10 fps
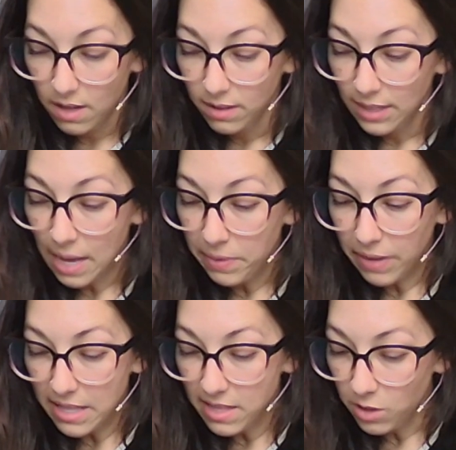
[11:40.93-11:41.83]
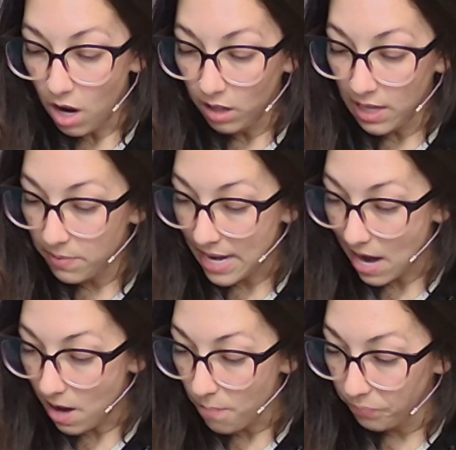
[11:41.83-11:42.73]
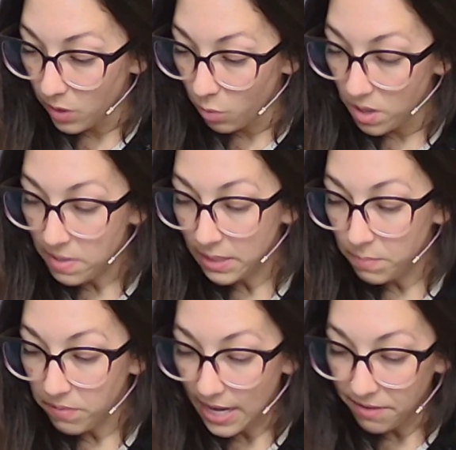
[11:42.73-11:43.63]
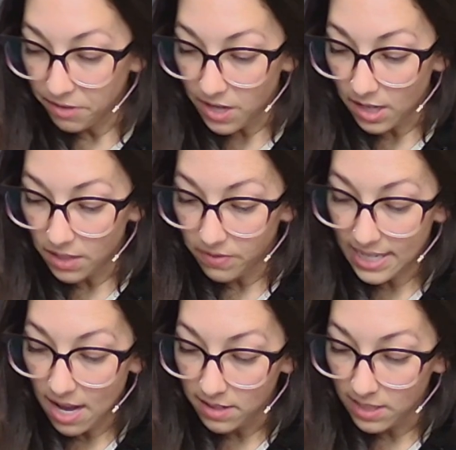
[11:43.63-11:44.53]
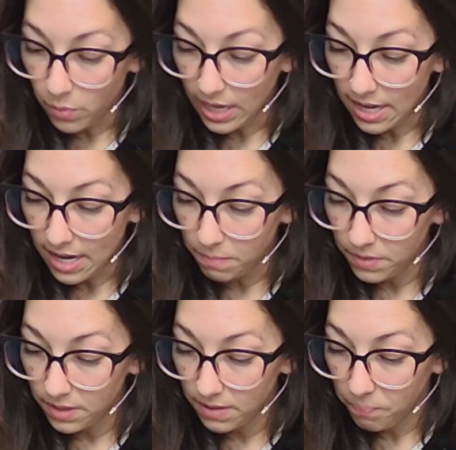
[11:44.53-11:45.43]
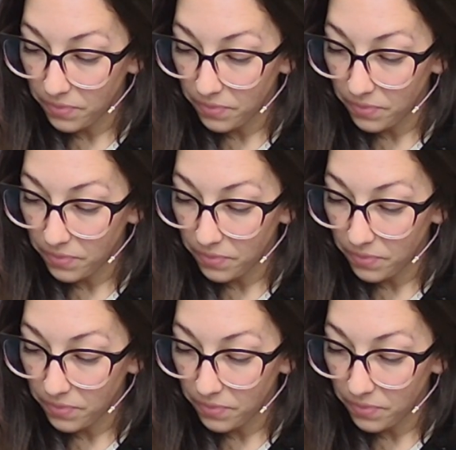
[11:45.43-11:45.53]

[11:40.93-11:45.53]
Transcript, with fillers: "Let me write this all out now. We must be ready for Dr. Van Helsing when he comes.